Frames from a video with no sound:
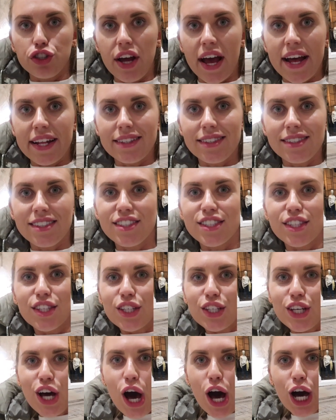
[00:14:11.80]
trends,
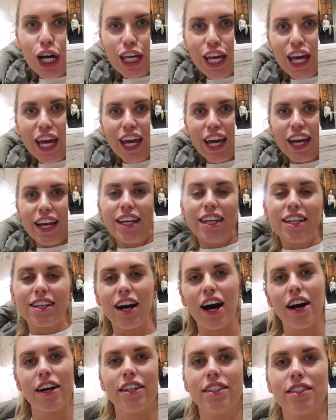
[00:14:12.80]
khaki.
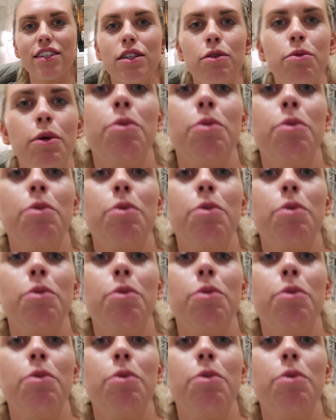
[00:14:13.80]
Khaki's gonna